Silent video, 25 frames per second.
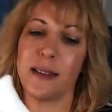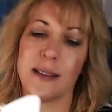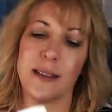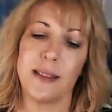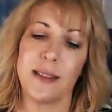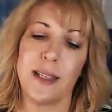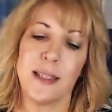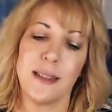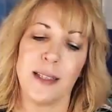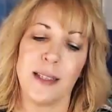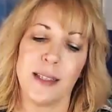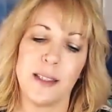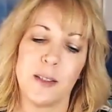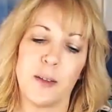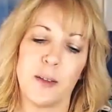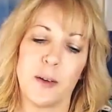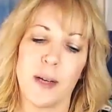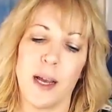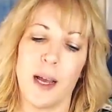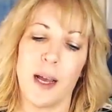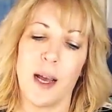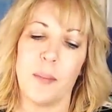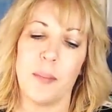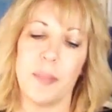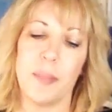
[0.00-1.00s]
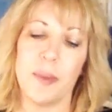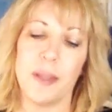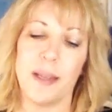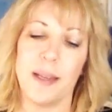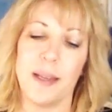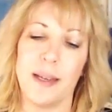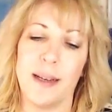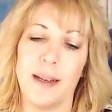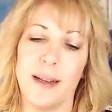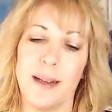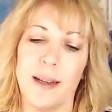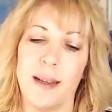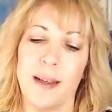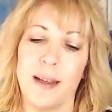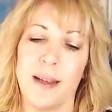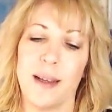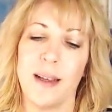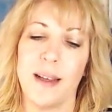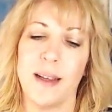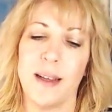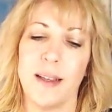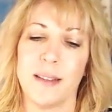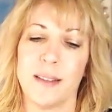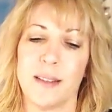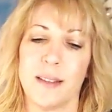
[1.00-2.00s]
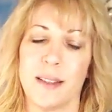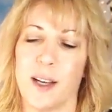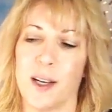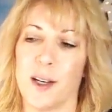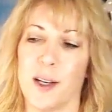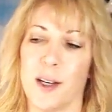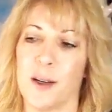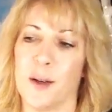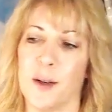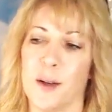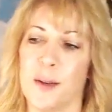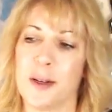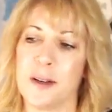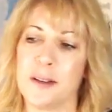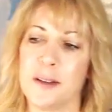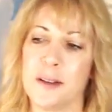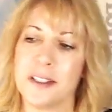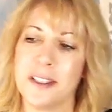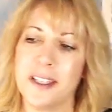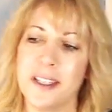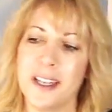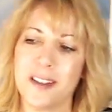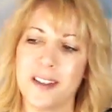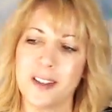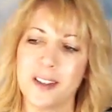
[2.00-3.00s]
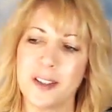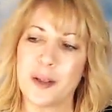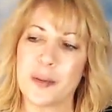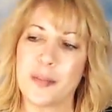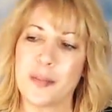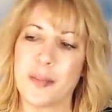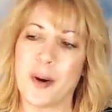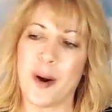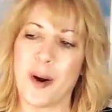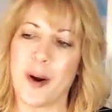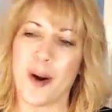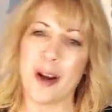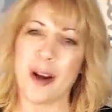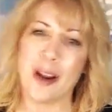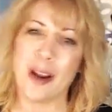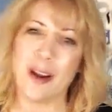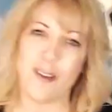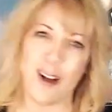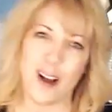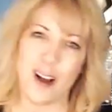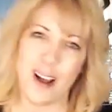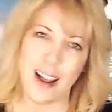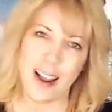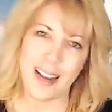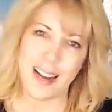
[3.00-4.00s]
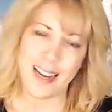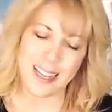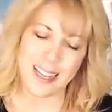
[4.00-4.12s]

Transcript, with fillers: to set the little cup in. So there's another little party, right?